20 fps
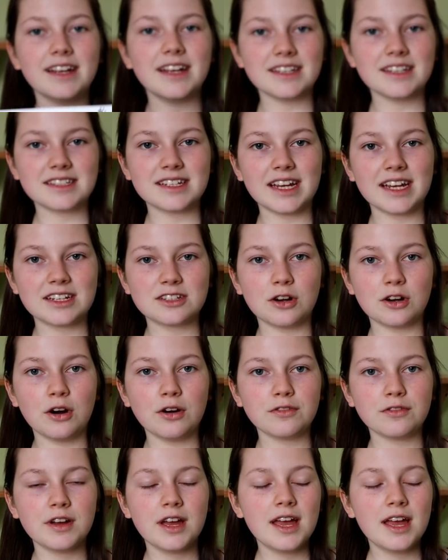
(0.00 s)
is ticked
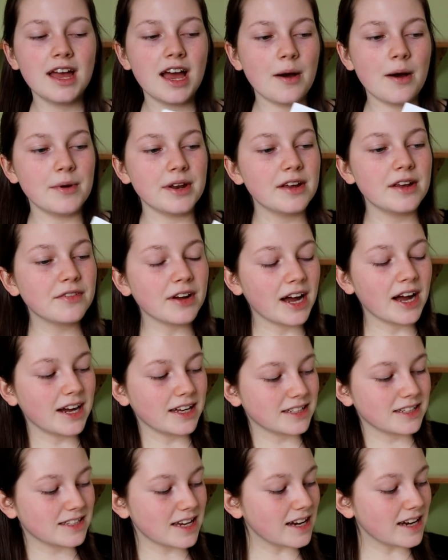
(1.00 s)
off, and whenever I
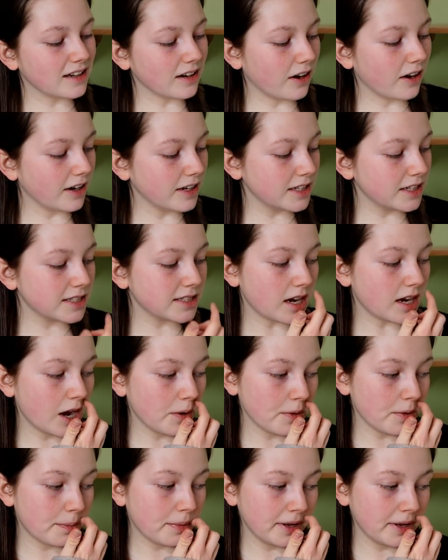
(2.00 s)
had deadlines I
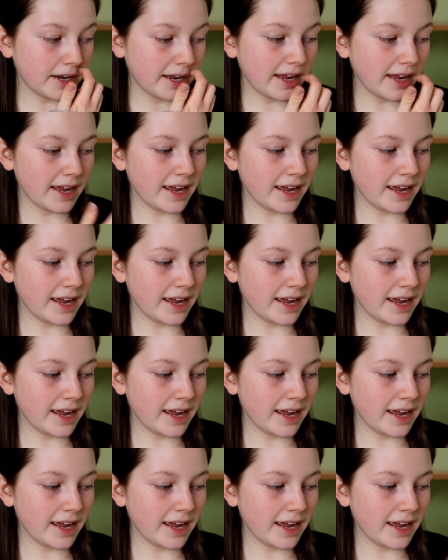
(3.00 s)
would put it